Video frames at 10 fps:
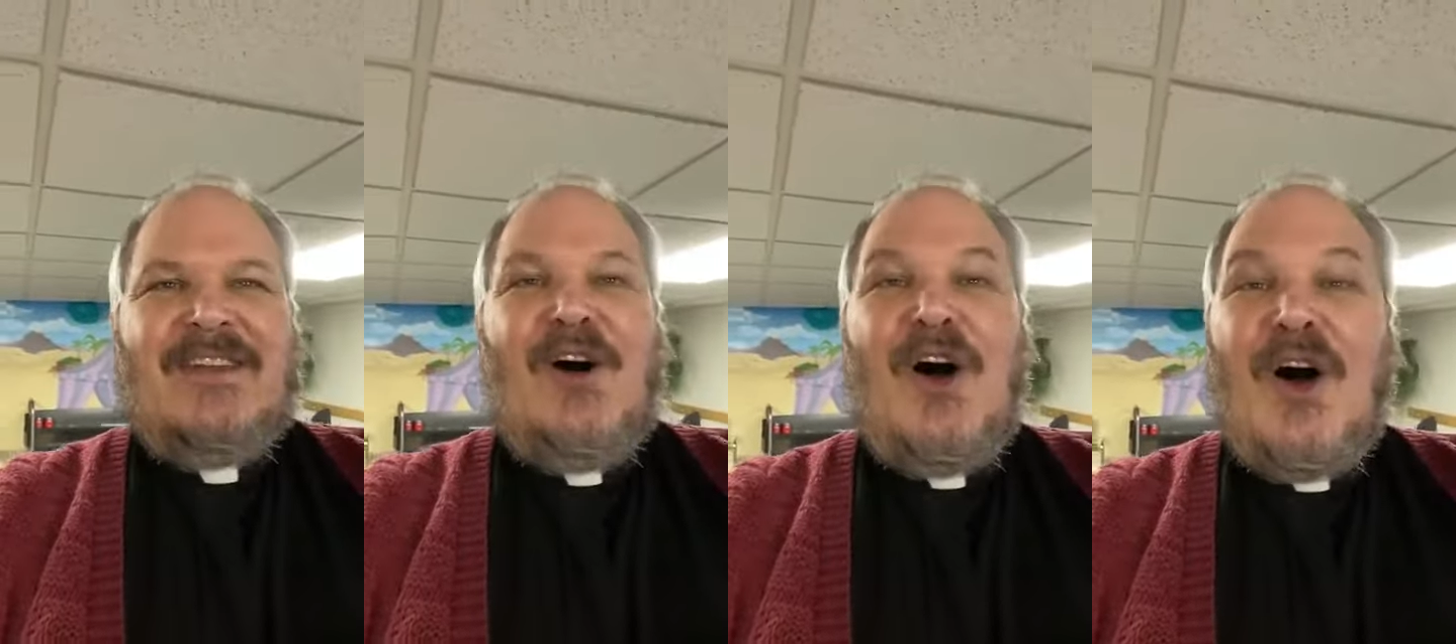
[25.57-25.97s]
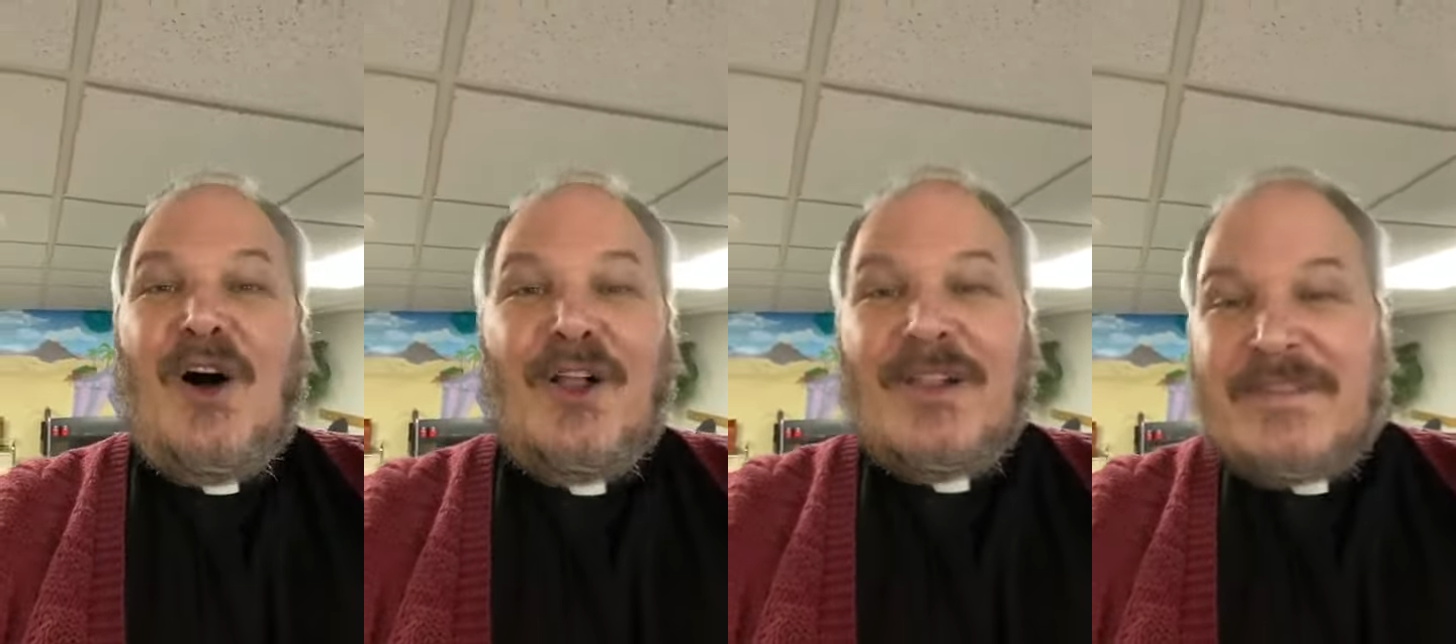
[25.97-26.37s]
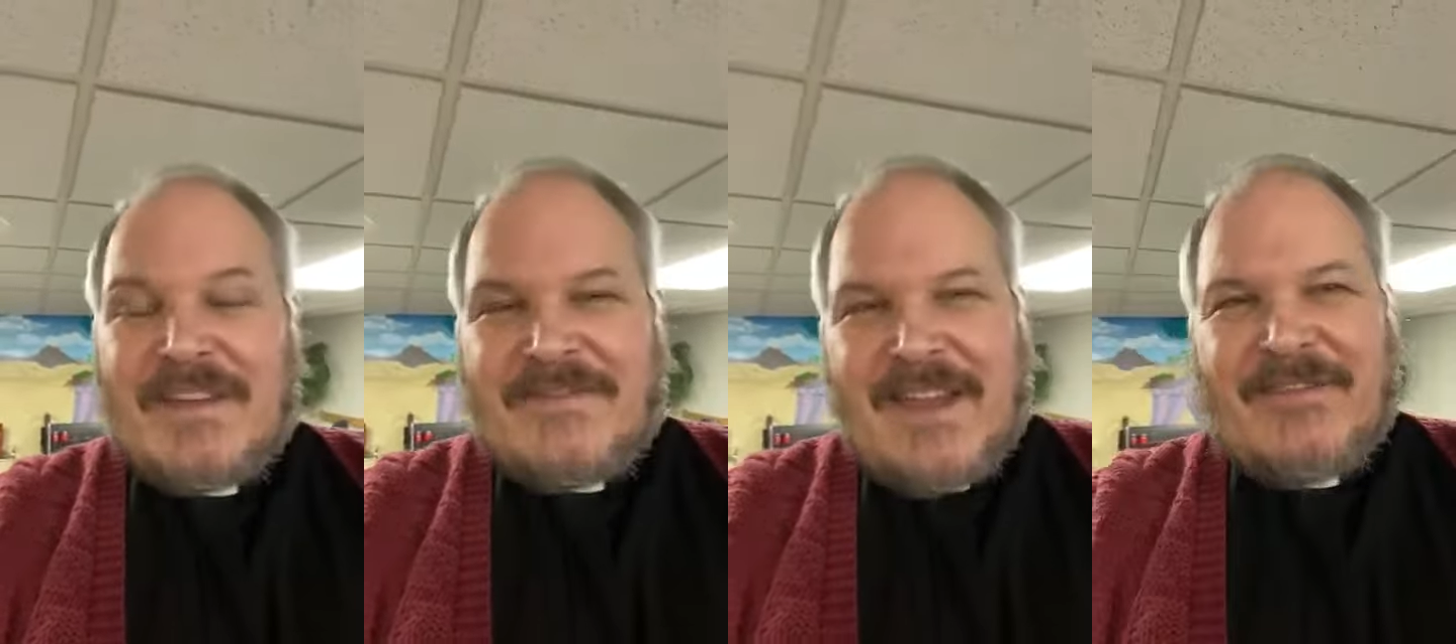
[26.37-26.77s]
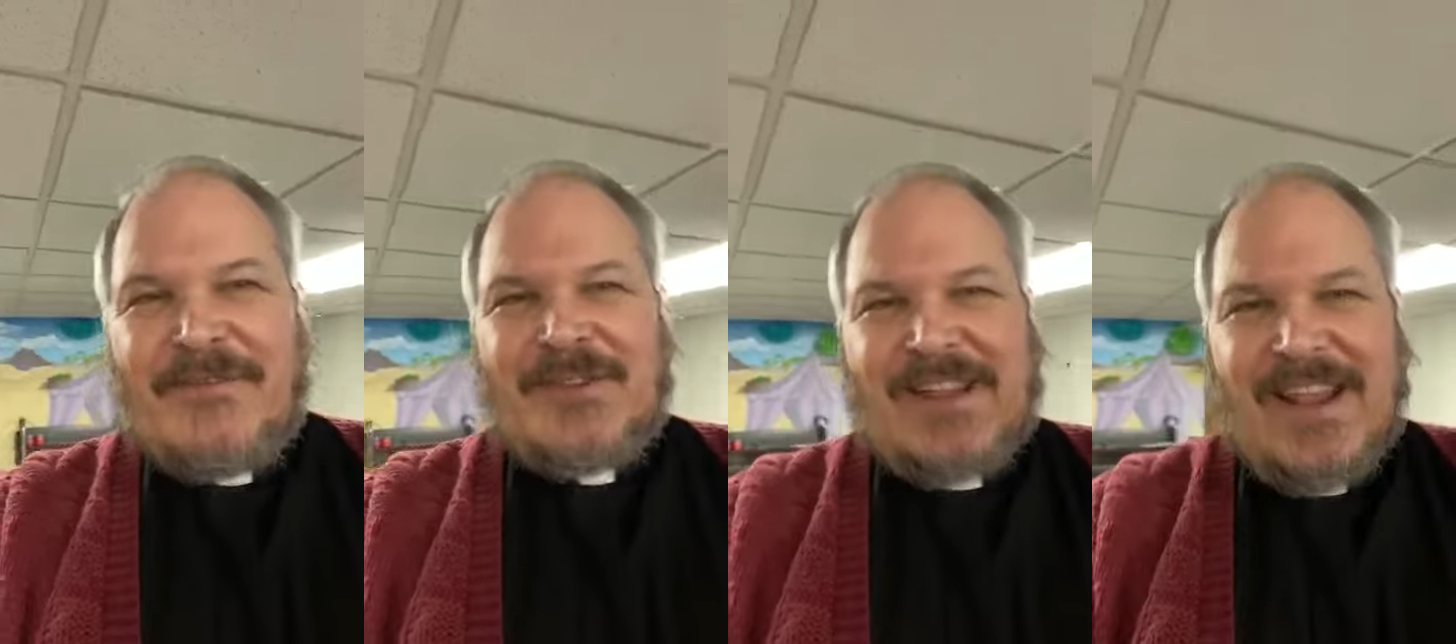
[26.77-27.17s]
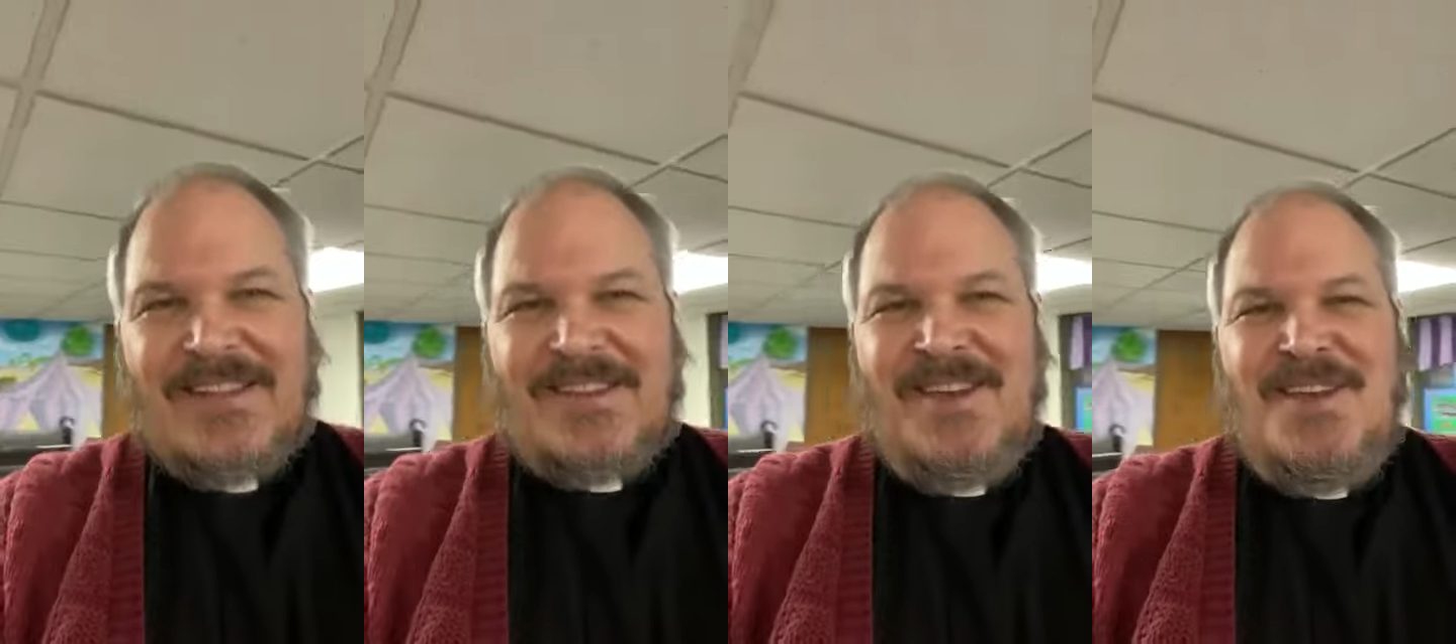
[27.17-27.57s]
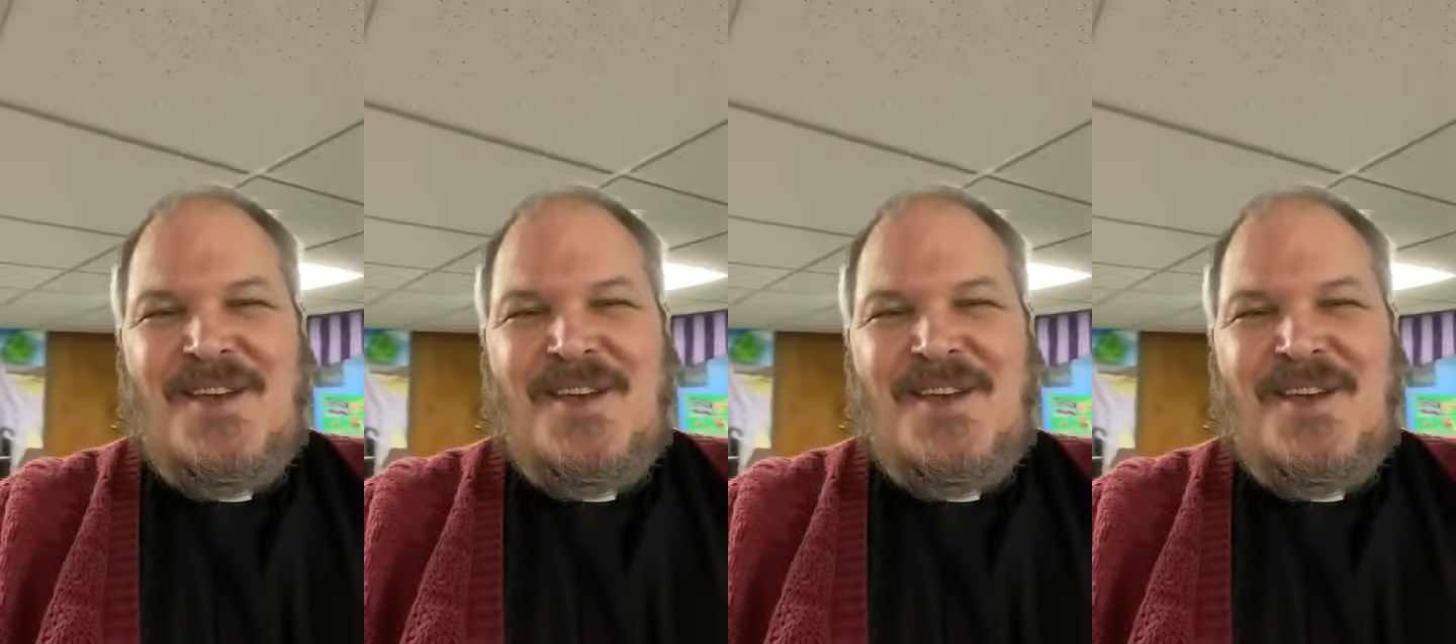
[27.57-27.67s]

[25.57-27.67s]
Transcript: and all of the faithful saints